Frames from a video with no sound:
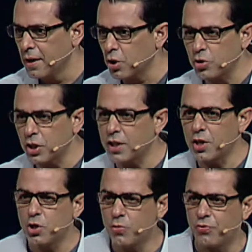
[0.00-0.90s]
So just
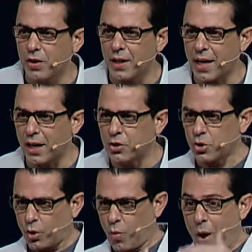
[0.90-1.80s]
because you feel like a
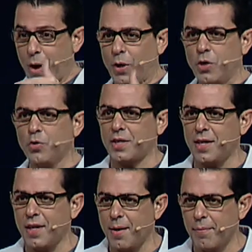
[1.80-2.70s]
certain way when you
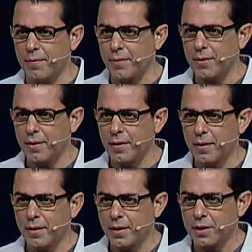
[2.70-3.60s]
see them,
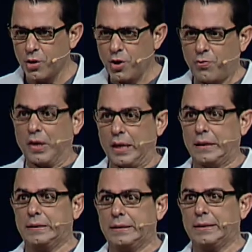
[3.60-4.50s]
you know, you feel like,
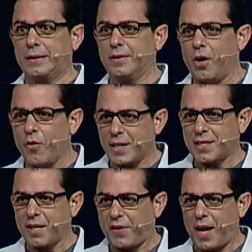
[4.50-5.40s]
oh, all that
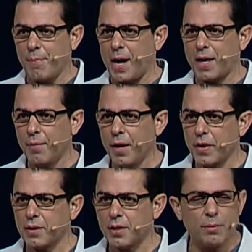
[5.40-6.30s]
stuff came back up,
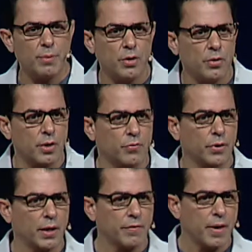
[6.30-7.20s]
that doesn't mean you didn't
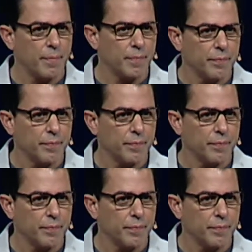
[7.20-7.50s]
forgive them.